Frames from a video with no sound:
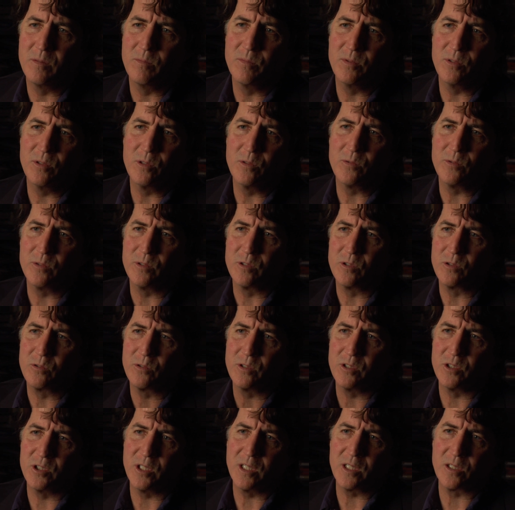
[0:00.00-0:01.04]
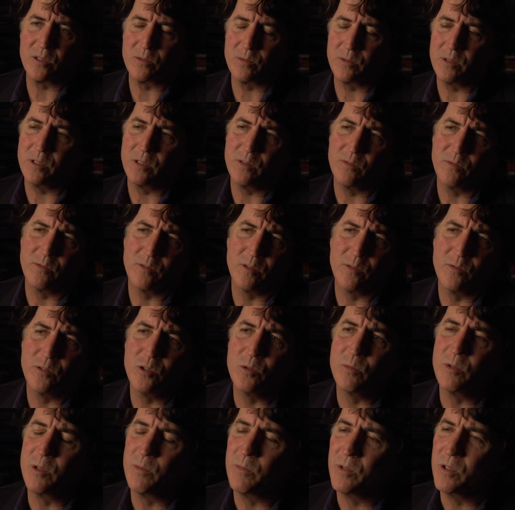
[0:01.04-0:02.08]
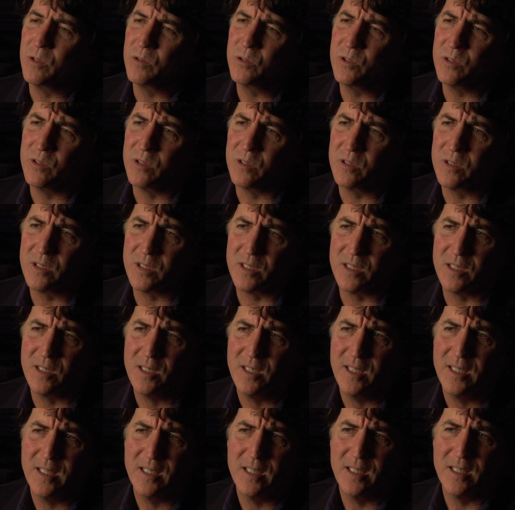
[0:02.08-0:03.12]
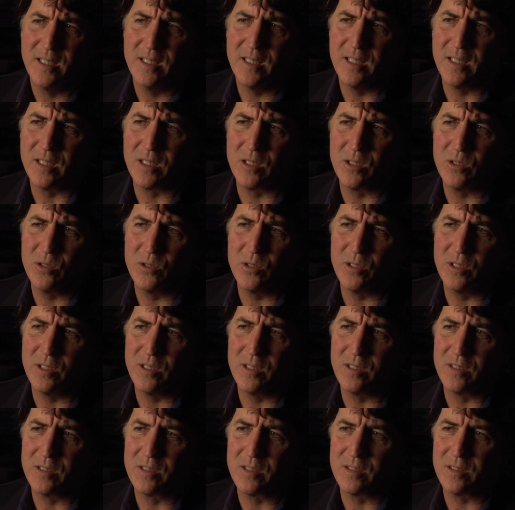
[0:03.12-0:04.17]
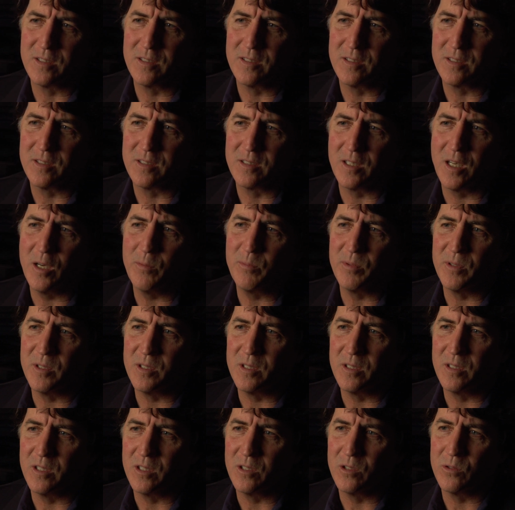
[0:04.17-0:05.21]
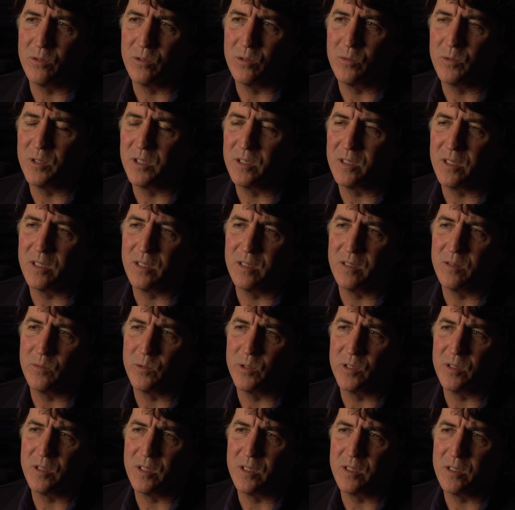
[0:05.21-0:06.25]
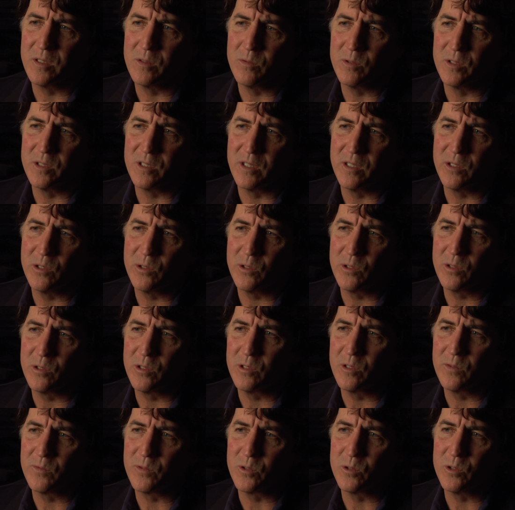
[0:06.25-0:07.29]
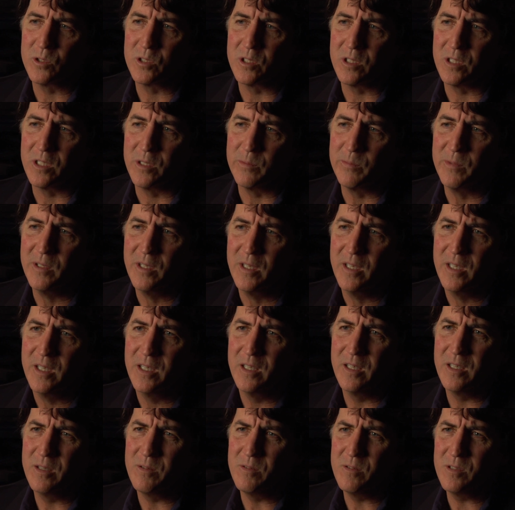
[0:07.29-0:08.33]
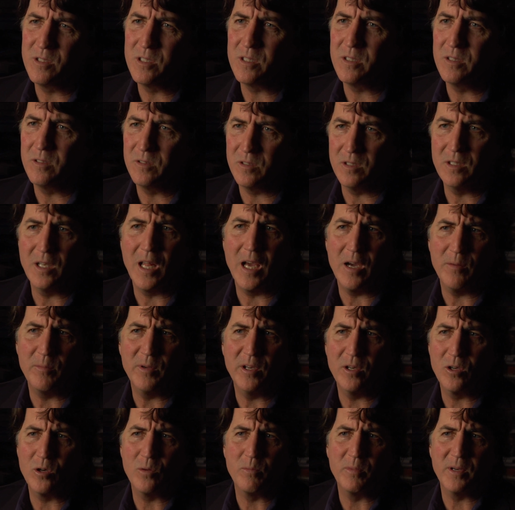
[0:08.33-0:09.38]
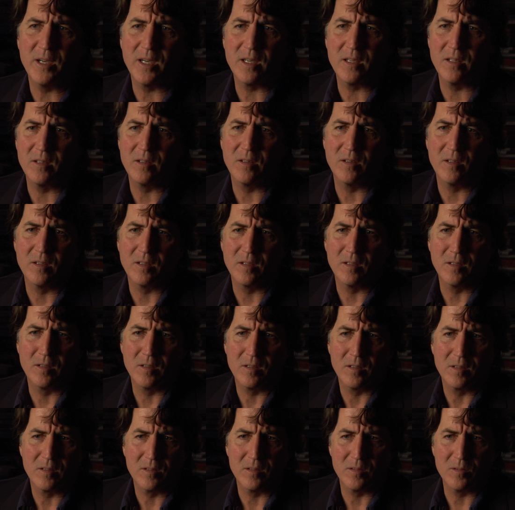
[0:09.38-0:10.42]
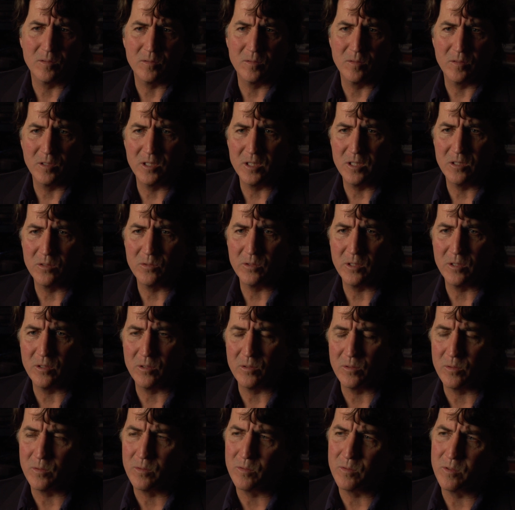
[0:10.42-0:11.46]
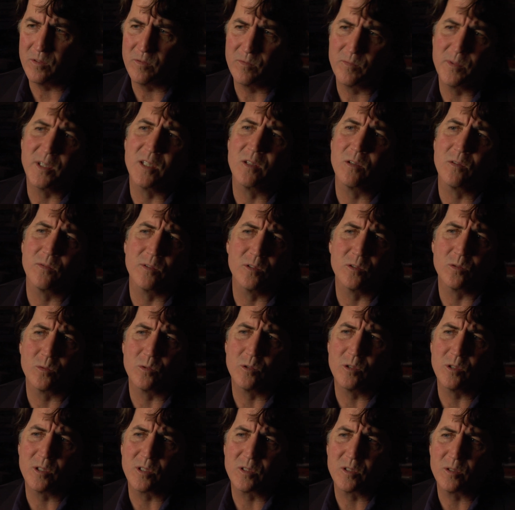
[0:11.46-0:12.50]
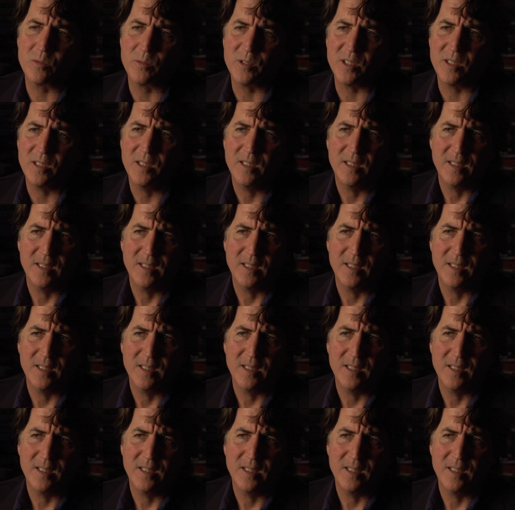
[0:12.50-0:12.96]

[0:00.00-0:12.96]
beautiful trajectory of human emotions that I couldn't stop listening to it once I heard it the first time, which it allowed me to go back and to listen to other of Beethoven's works. But